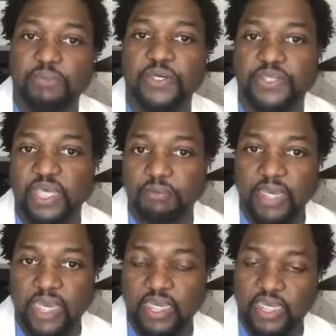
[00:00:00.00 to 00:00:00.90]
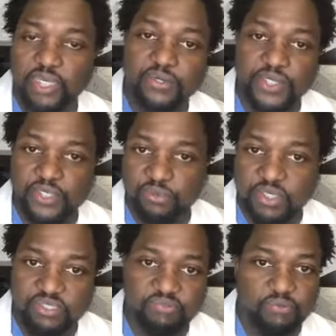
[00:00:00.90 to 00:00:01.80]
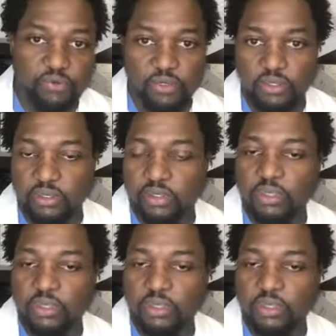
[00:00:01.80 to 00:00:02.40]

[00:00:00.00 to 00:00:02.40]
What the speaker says: put them at increased risk for